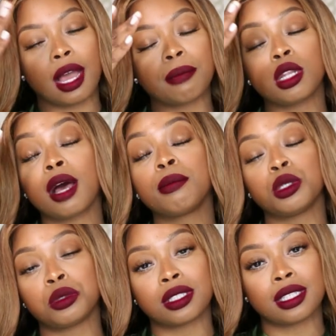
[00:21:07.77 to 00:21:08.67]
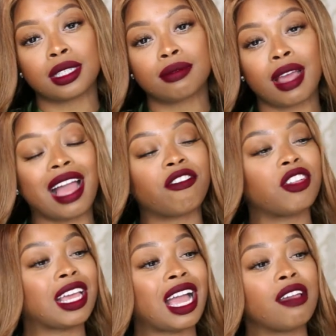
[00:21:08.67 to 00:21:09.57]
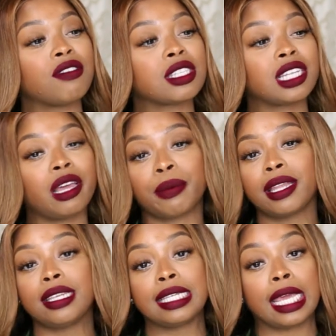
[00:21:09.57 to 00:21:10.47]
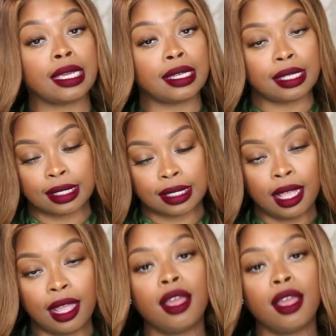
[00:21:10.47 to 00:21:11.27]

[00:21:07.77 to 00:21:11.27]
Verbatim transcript: I'm, I'm losing it. I feel like I haven't slept in days